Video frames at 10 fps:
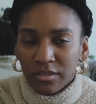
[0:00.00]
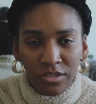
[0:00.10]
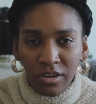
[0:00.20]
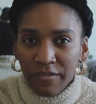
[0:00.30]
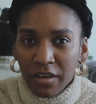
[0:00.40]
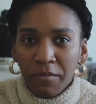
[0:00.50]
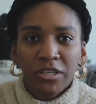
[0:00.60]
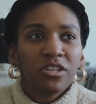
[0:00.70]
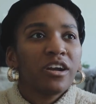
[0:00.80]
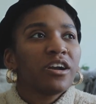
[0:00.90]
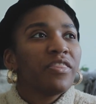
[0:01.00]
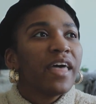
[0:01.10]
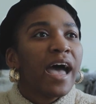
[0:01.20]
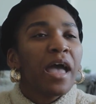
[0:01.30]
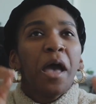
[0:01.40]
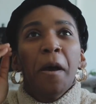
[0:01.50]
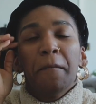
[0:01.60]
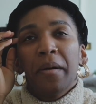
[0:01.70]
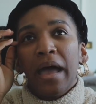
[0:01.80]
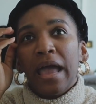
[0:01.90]
Don't even get me started on that.
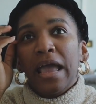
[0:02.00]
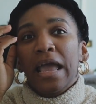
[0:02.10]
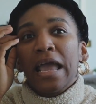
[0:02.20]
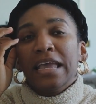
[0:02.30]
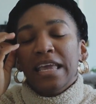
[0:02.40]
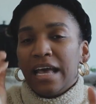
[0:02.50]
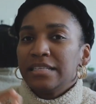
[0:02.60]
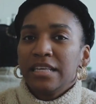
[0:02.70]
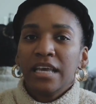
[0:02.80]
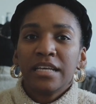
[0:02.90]
But yes,